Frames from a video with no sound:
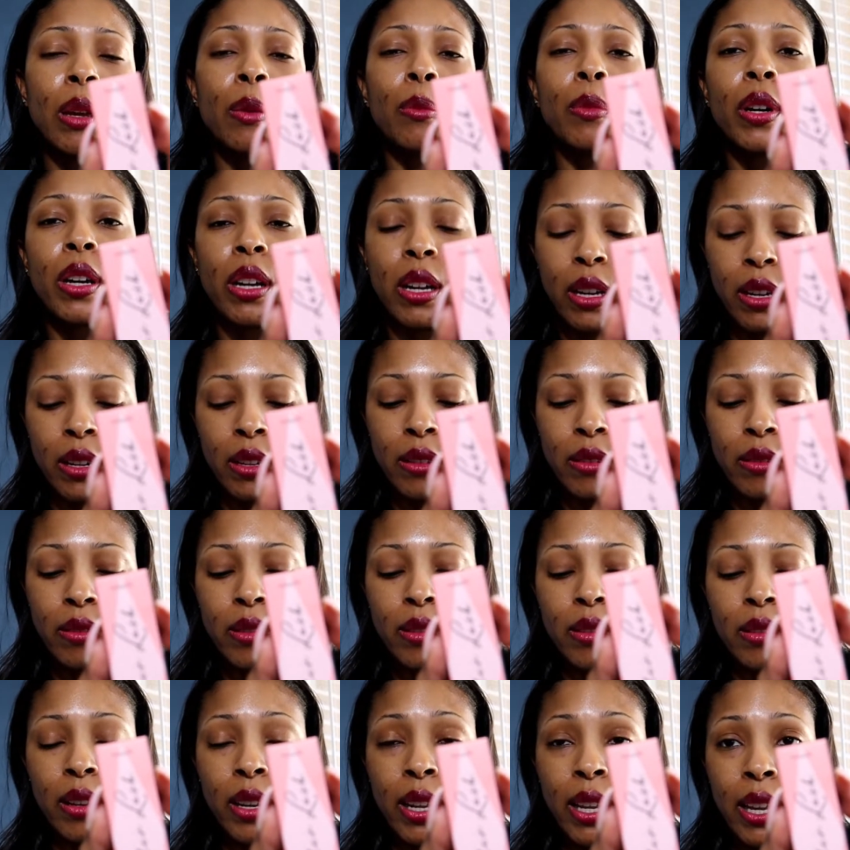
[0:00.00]
And
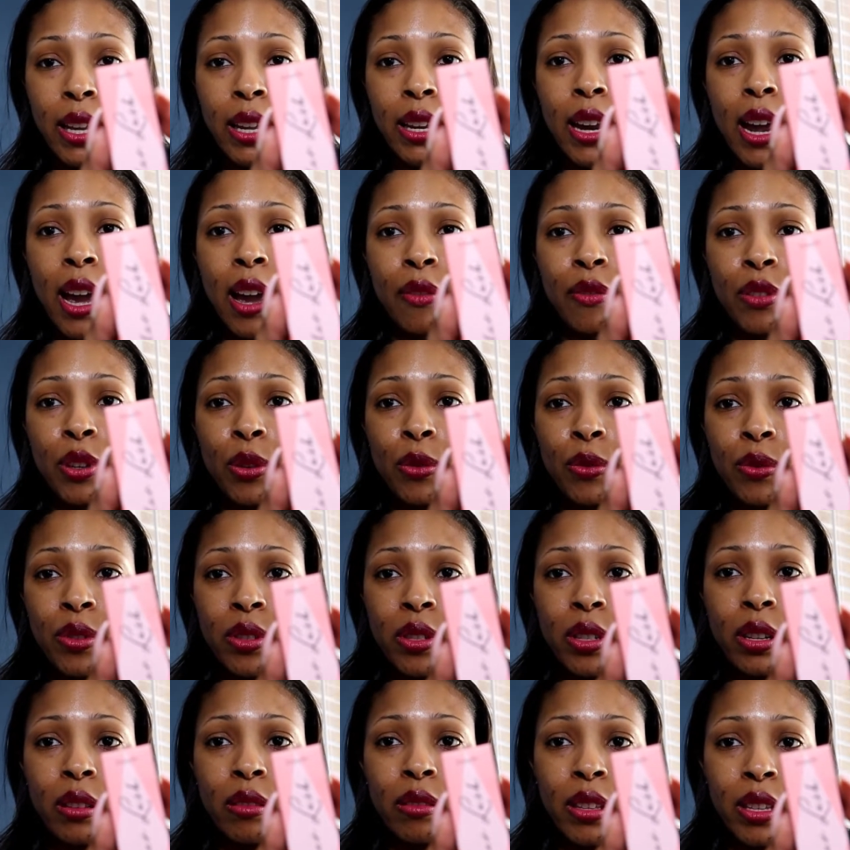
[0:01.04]
because, again, I've
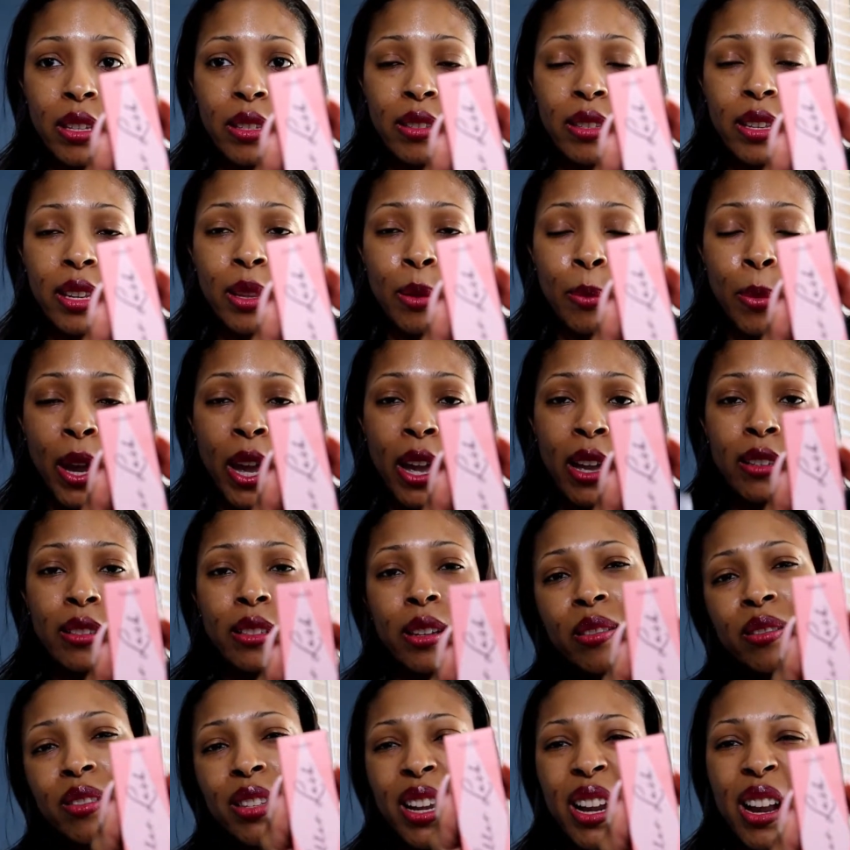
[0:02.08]
used this in the past,
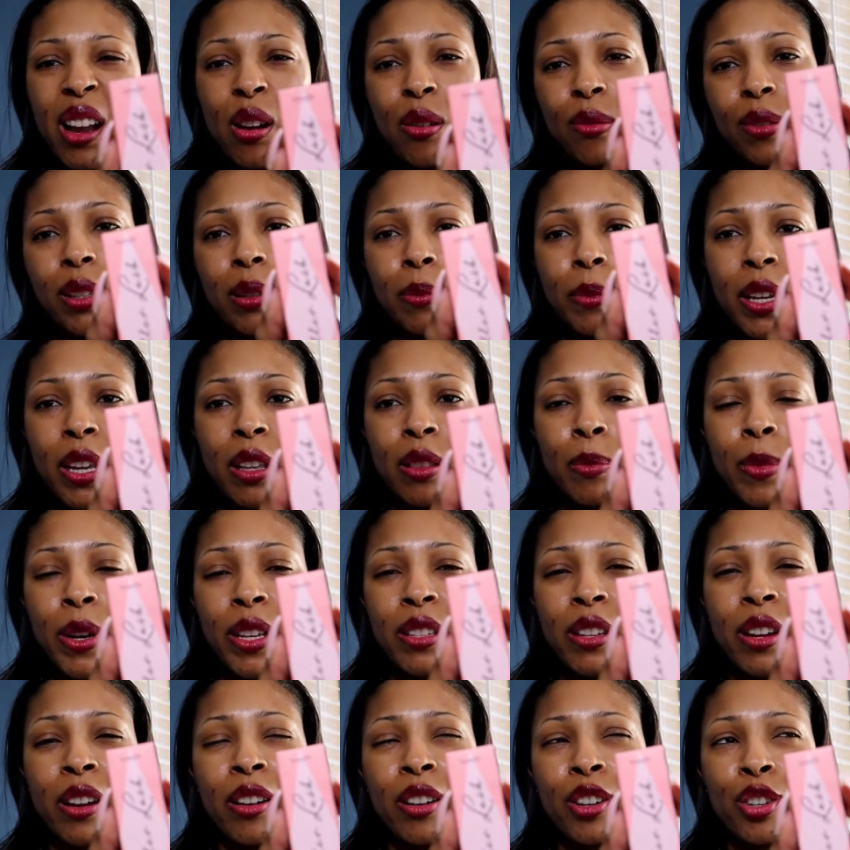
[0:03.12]
I was like, oh, well, let me give the
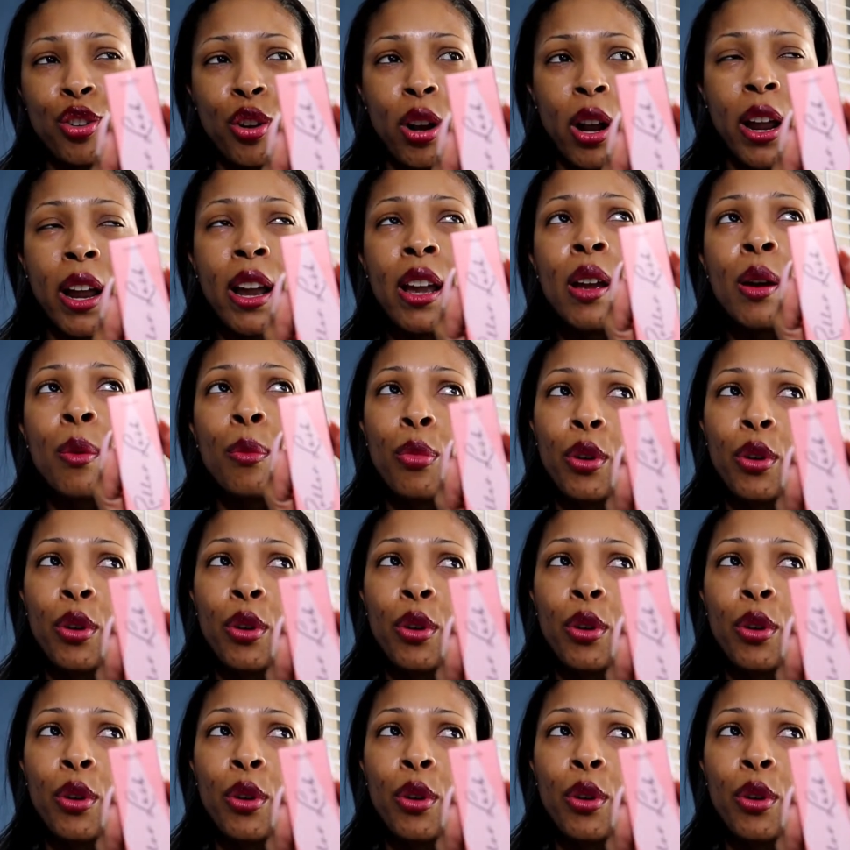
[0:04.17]
mascara a try.